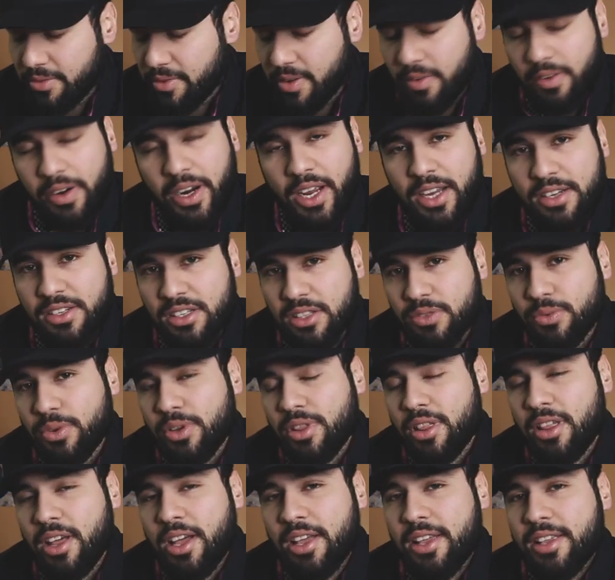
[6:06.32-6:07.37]
I've never actually
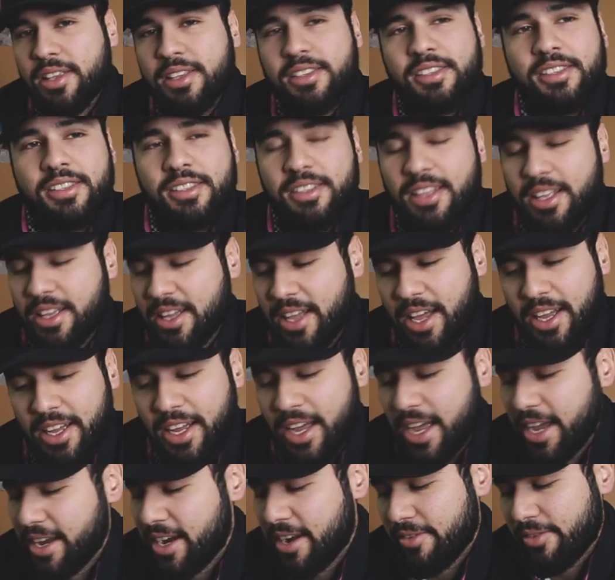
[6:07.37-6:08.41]
won.
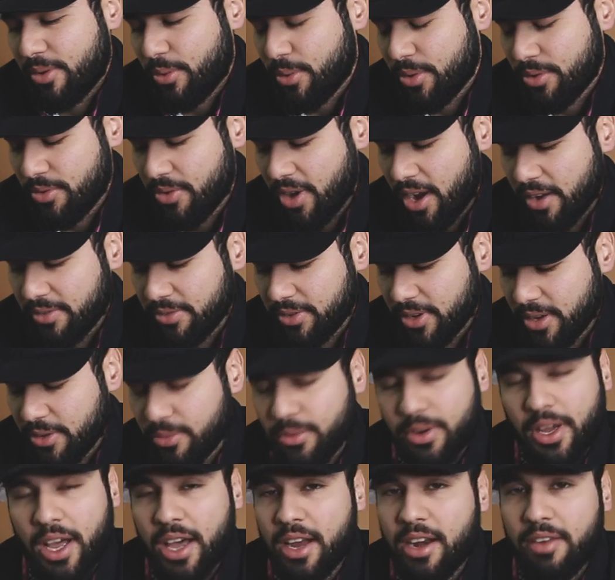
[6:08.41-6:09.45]
I, I never won
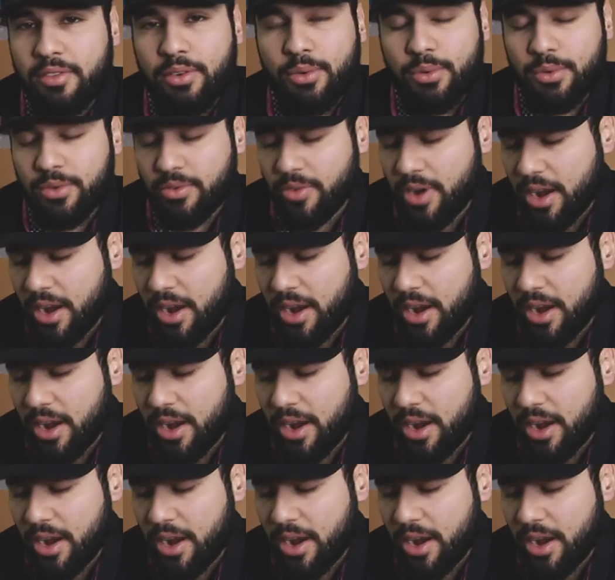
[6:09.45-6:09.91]
raffle. I, I never won